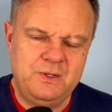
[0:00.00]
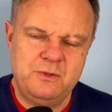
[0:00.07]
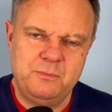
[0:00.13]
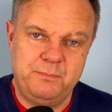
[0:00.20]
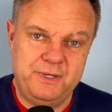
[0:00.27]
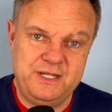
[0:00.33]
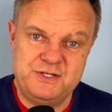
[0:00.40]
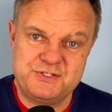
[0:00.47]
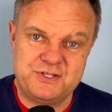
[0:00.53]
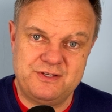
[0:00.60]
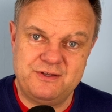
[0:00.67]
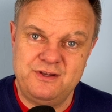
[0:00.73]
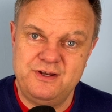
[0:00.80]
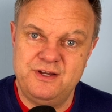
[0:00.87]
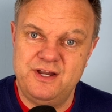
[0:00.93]

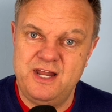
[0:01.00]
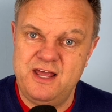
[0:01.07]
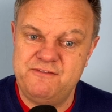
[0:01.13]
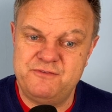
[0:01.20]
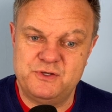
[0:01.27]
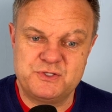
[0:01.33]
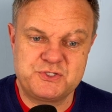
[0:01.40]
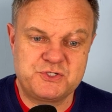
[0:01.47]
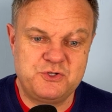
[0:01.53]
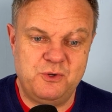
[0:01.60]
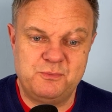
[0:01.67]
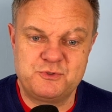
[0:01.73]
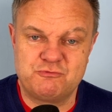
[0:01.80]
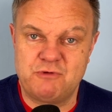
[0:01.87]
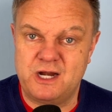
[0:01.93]
Peter never
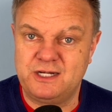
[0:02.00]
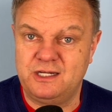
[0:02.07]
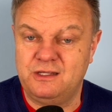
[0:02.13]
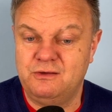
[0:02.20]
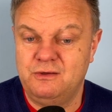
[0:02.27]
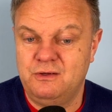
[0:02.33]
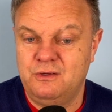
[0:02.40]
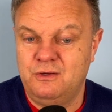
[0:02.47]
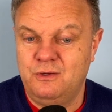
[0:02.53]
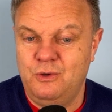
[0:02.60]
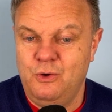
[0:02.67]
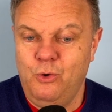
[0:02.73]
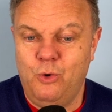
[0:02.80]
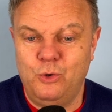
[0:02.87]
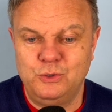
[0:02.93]
stopped running
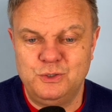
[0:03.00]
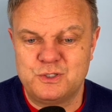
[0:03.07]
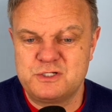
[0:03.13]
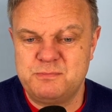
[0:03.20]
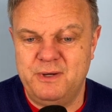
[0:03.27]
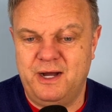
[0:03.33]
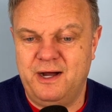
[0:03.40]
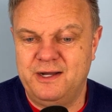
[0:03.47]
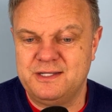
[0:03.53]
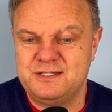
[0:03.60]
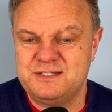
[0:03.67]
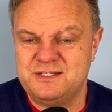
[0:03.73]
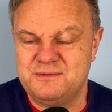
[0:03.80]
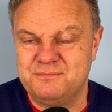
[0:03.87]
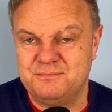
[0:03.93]
or looked behind
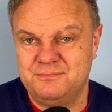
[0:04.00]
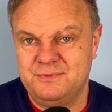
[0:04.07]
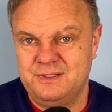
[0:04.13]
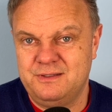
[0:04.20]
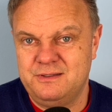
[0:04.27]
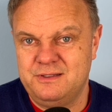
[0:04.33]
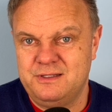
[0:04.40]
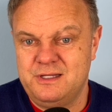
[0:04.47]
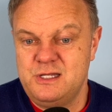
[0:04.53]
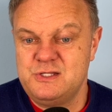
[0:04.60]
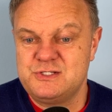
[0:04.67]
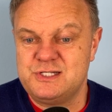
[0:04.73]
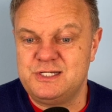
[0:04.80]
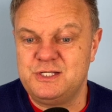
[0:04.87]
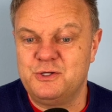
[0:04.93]
him
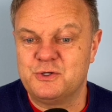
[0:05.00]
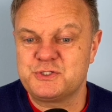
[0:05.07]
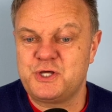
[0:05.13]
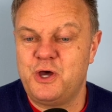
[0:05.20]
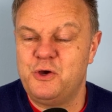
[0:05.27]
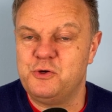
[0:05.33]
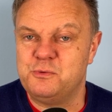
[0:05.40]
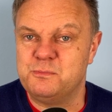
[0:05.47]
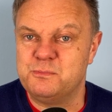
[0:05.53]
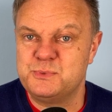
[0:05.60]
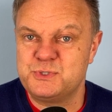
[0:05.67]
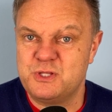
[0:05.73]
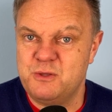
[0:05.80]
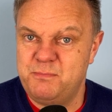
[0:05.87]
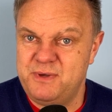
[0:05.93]
till he got home
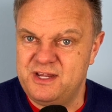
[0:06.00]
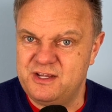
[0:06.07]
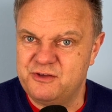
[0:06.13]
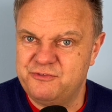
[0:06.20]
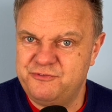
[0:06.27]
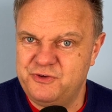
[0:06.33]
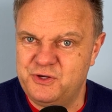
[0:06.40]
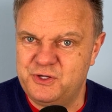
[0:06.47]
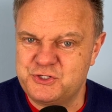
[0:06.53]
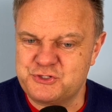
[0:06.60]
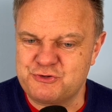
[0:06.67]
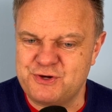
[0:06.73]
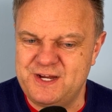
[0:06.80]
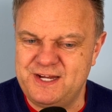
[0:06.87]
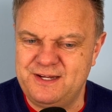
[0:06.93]
to the big fir
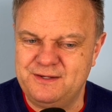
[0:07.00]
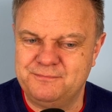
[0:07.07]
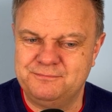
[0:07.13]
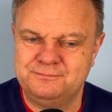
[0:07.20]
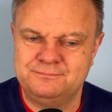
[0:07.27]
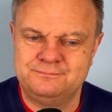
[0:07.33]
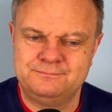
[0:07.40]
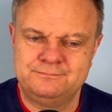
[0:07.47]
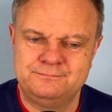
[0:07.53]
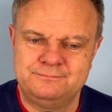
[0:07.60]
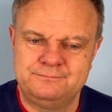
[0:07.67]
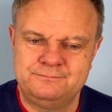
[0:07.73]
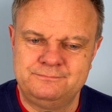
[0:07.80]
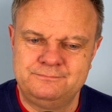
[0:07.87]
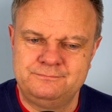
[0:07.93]
tree.
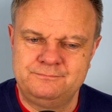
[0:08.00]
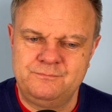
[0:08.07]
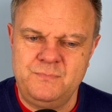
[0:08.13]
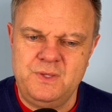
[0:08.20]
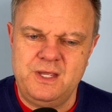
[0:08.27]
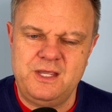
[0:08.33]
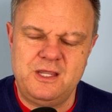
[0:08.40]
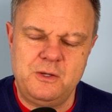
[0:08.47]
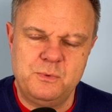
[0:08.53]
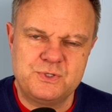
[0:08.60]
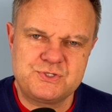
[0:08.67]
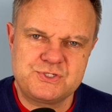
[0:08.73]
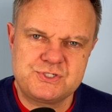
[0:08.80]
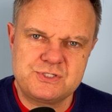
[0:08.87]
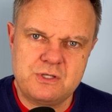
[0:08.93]
He was
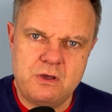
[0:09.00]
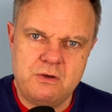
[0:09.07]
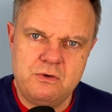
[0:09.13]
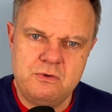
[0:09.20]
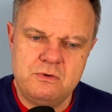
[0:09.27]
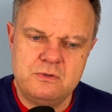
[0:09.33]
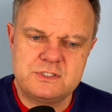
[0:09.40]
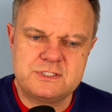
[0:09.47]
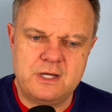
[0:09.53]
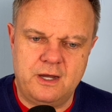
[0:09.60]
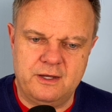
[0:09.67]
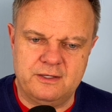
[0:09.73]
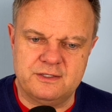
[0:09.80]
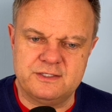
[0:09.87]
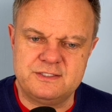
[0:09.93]
so
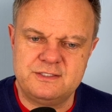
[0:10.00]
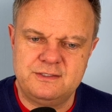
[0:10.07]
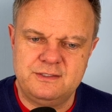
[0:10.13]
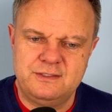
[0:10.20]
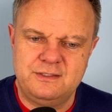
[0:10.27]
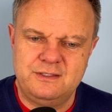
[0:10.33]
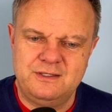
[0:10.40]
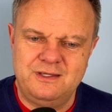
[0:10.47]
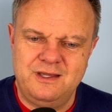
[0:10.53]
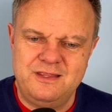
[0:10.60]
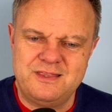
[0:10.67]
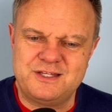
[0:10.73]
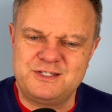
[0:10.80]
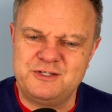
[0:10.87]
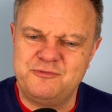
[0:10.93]
tired
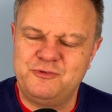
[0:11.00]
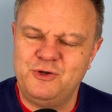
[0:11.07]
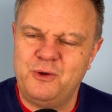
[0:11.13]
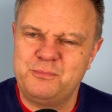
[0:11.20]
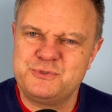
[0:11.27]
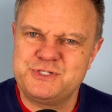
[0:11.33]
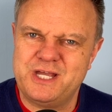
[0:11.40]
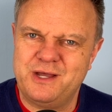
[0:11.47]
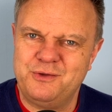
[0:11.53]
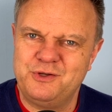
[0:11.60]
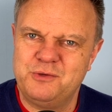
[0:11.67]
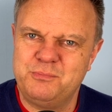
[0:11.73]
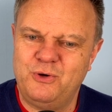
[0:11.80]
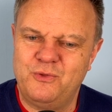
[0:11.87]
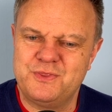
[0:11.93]
that he flopped down
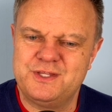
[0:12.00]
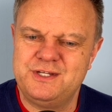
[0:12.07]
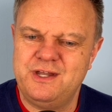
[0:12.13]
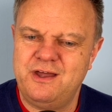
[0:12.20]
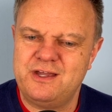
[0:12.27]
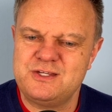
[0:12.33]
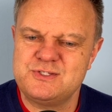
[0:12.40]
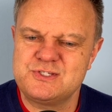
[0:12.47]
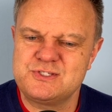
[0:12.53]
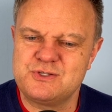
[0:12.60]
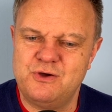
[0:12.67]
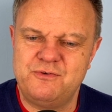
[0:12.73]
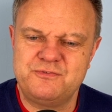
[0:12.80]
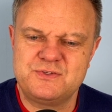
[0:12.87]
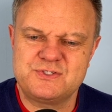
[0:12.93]
upon the nice
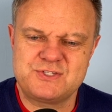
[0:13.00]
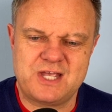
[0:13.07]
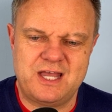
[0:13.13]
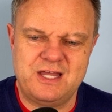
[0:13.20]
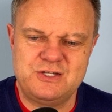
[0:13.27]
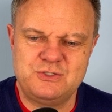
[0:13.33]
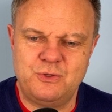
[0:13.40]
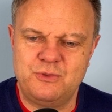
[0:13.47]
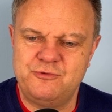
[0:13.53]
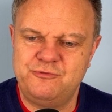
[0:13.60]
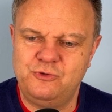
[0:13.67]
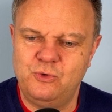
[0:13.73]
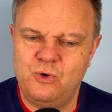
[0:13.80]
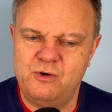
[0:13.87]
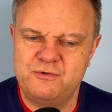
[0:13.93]
soft sand on the
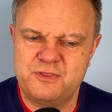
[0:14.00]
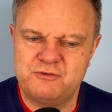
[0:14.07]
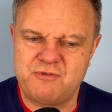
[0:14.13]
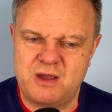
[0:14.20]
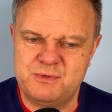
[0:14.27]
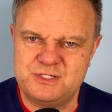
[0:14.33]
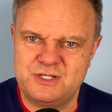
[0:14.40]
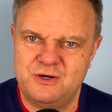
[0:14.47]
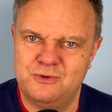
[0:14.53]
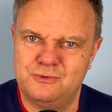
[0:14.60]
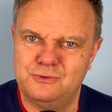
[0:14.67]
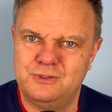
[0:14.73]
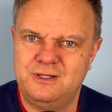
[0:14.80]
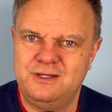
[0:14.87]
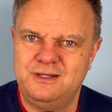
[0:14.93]
floor of the rabbit hole